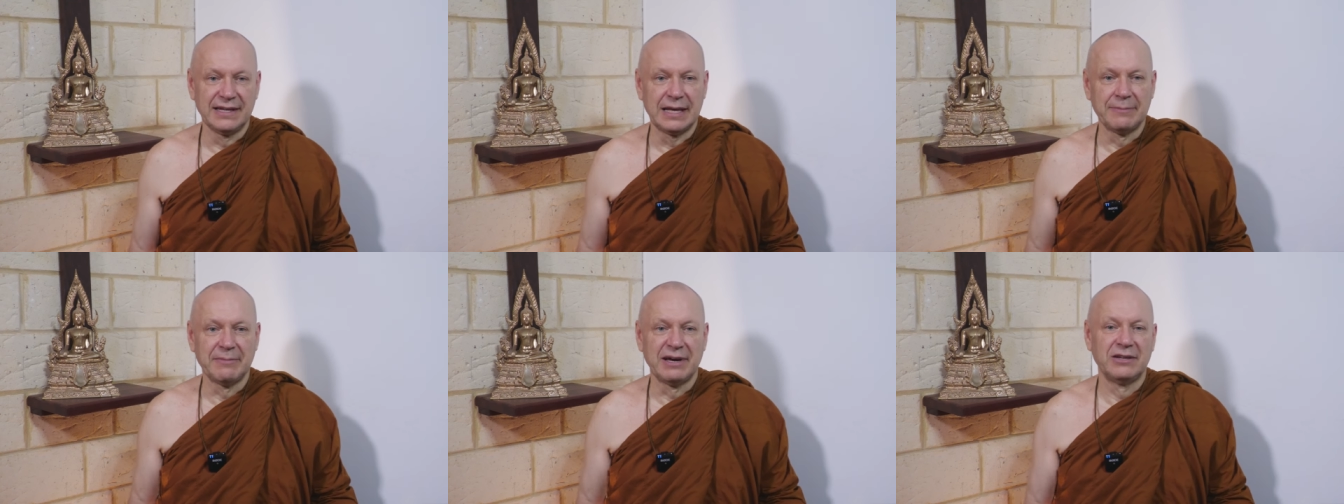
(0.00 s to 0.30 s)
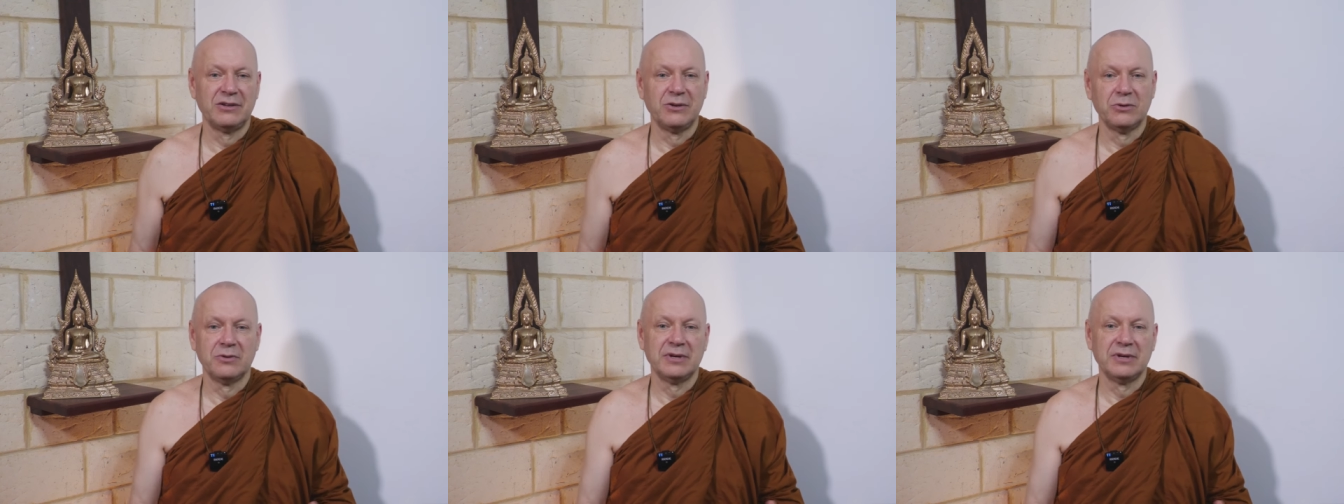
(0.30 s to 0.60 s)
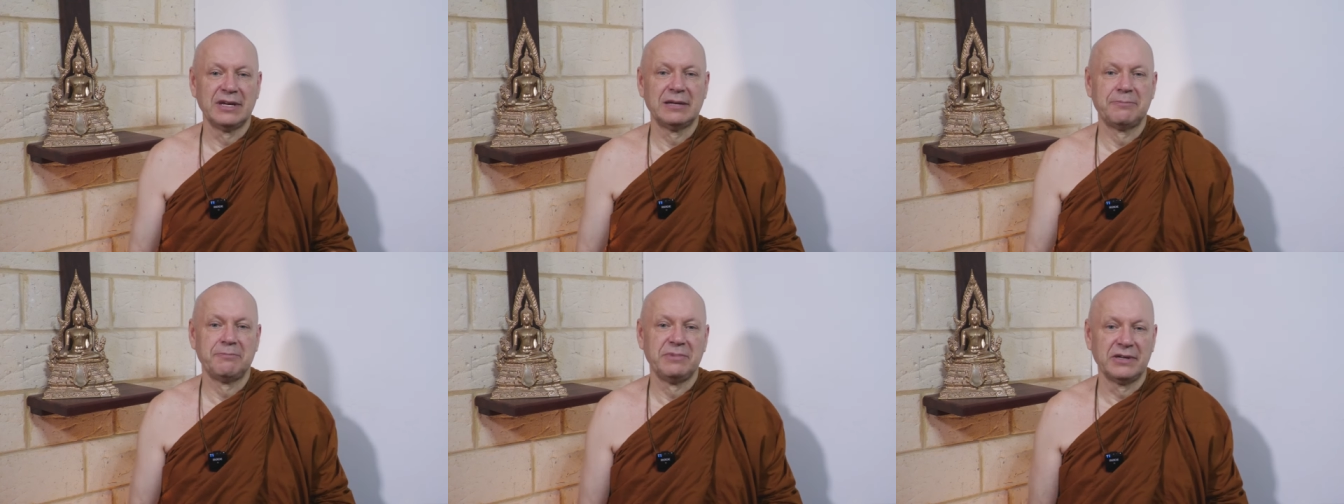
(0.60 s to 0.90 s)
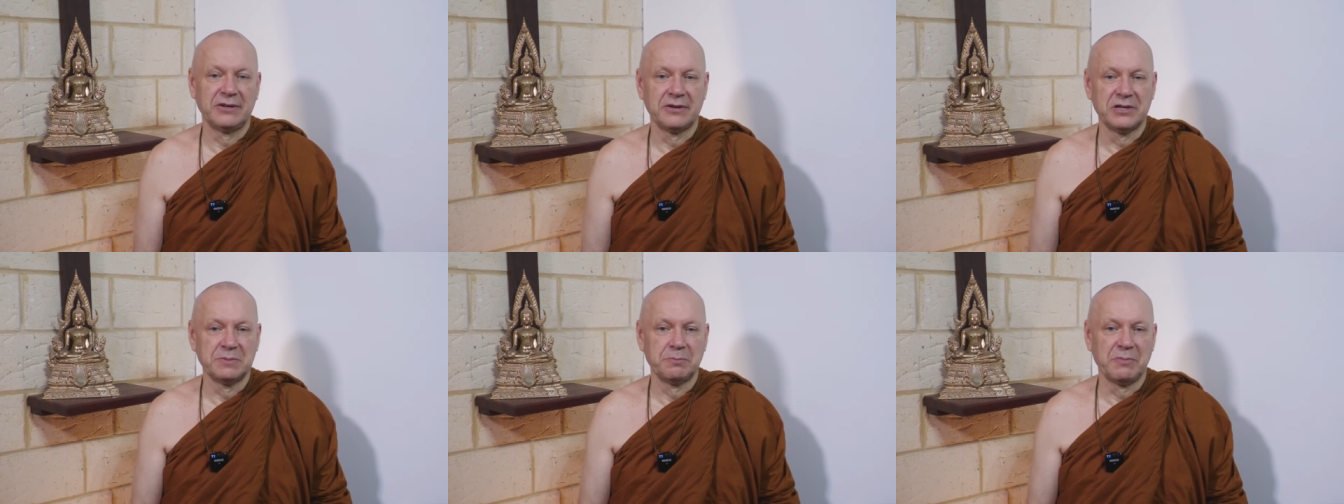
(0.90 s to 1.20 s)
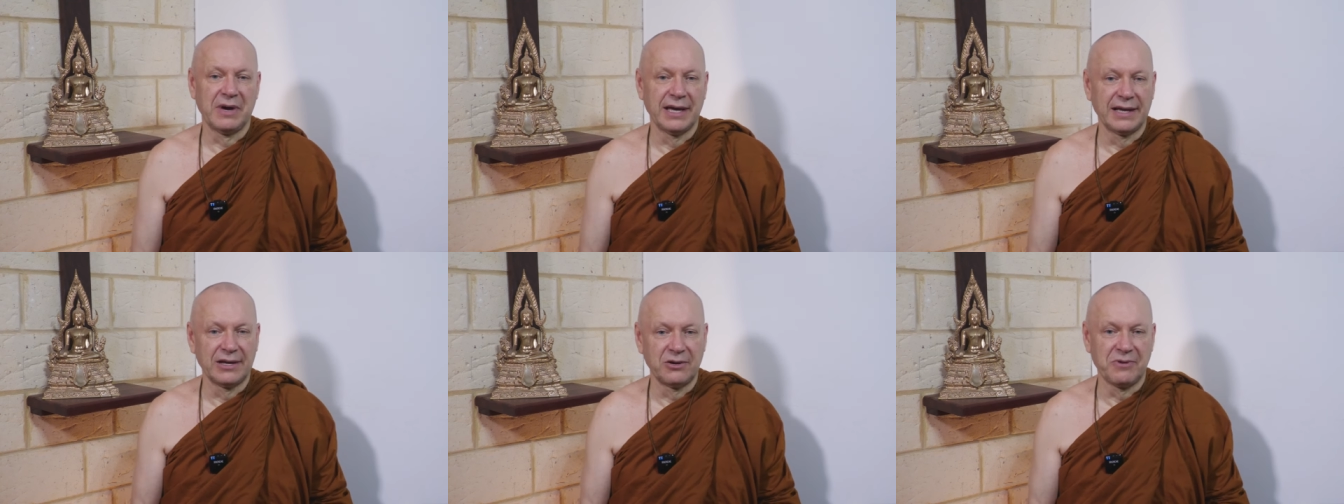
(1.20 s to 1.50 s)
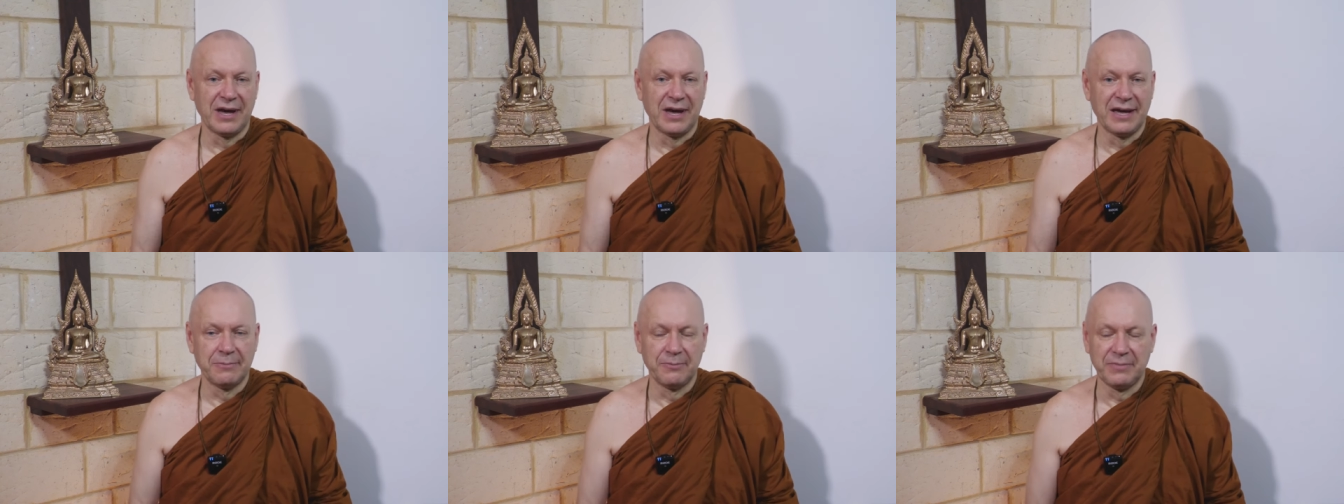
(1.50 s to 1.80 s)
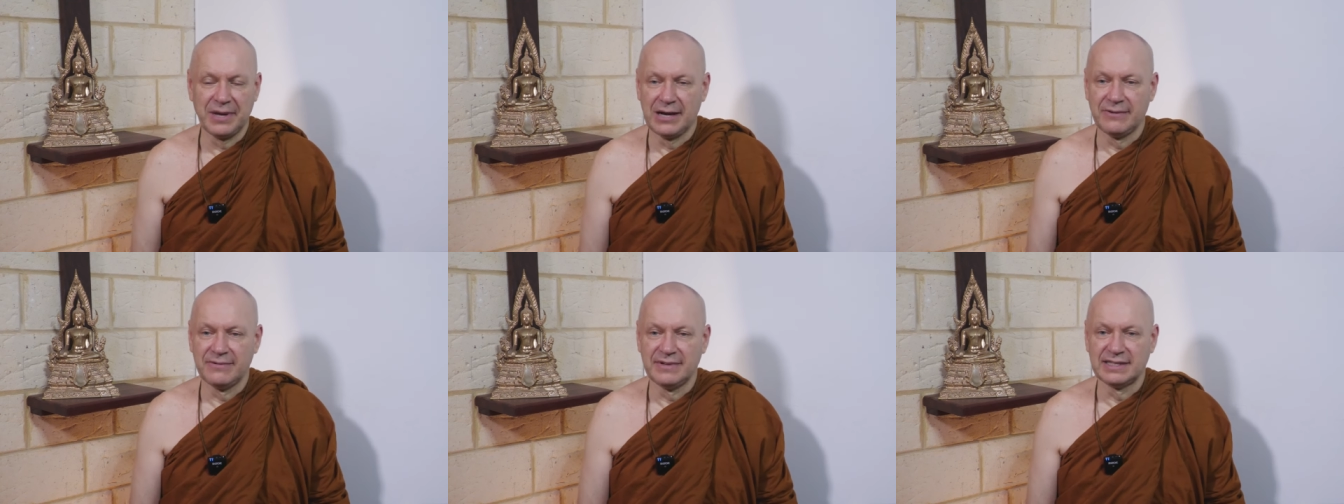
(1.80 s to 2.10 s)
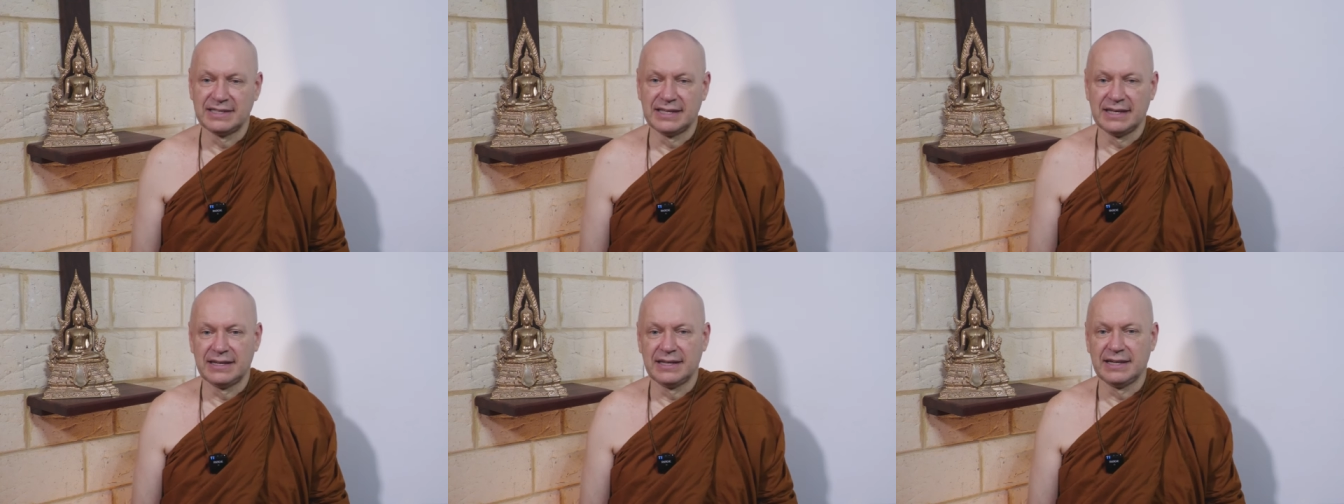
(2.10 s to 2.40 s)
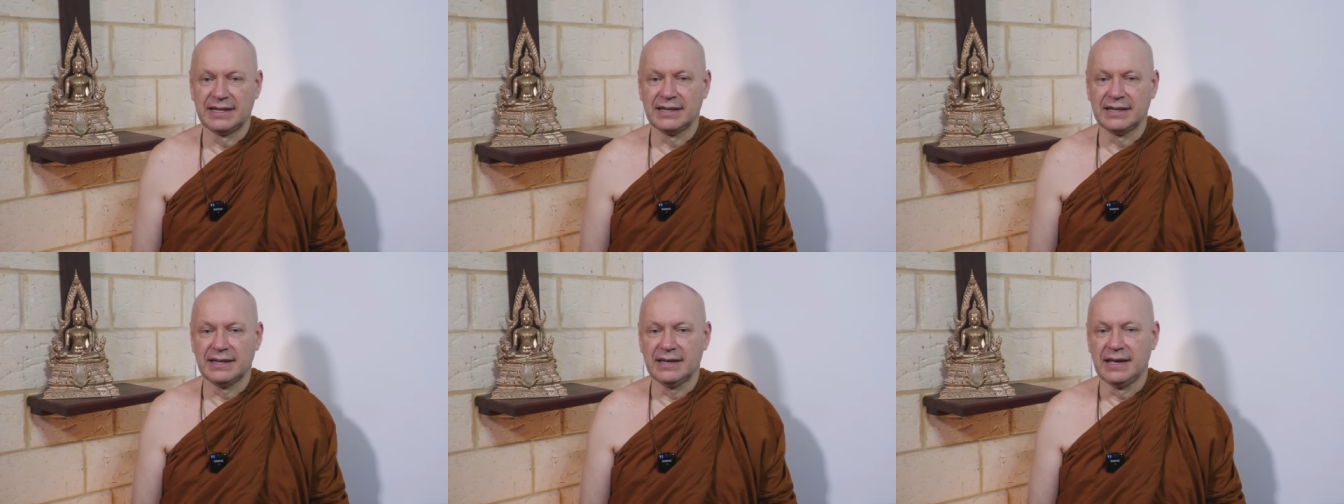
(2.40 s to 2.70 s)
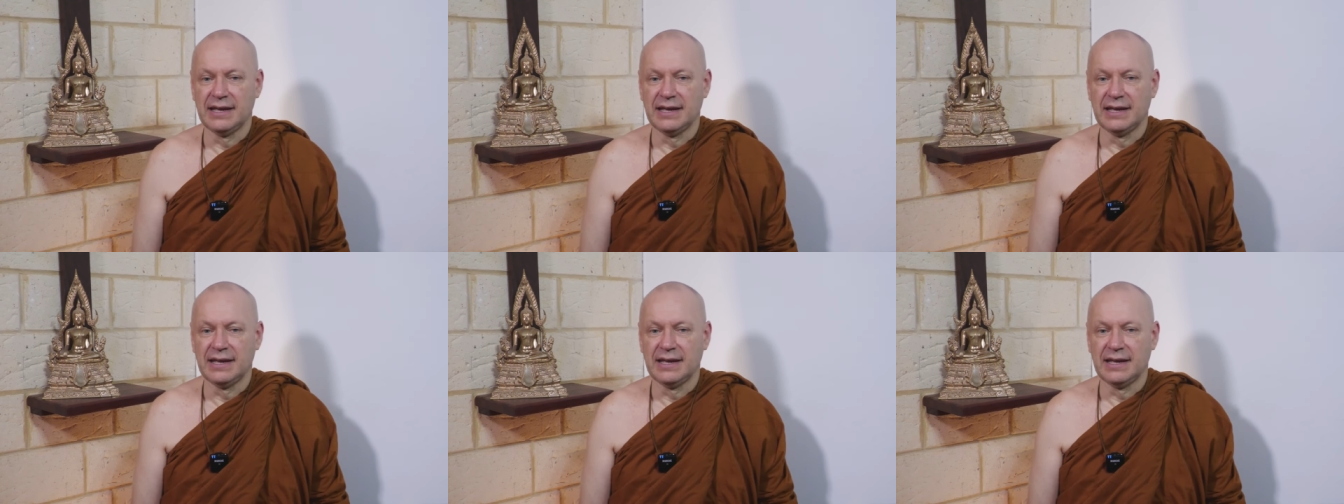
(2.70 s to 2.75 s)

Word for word: Am I doing it because my grandparents did it?